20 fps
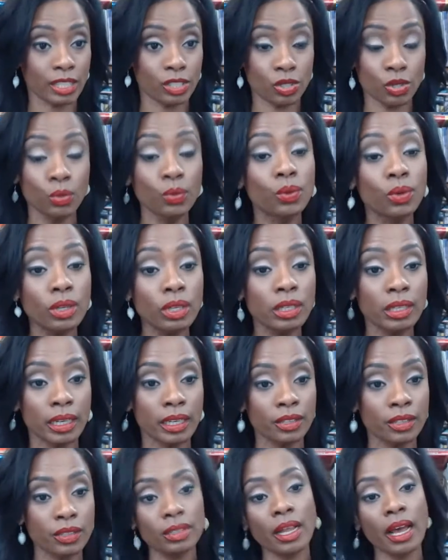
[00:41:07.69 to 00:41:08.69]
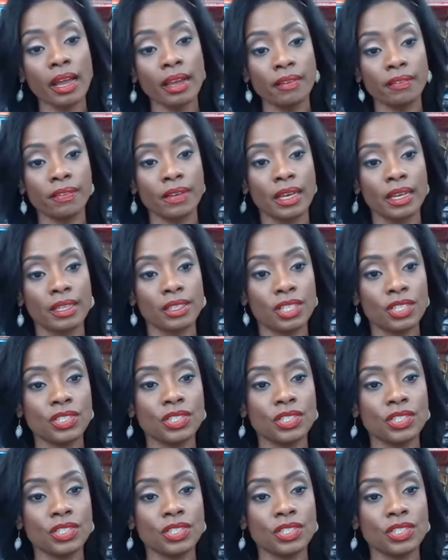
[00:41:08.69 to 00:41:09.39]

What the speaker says: tool in your life to